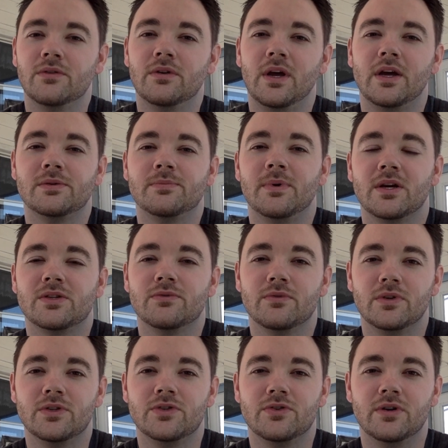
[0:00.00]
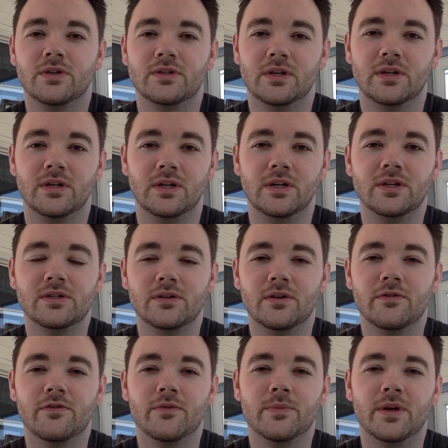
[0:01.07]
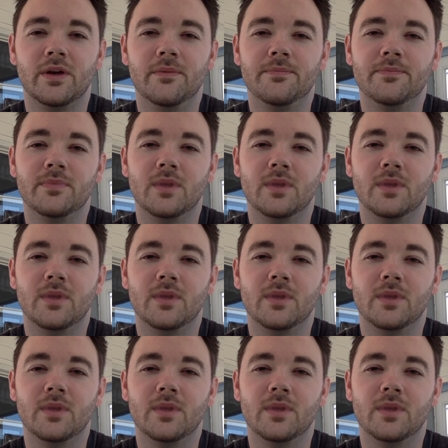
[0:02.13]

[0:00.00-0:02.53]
aspects really translated easily for me,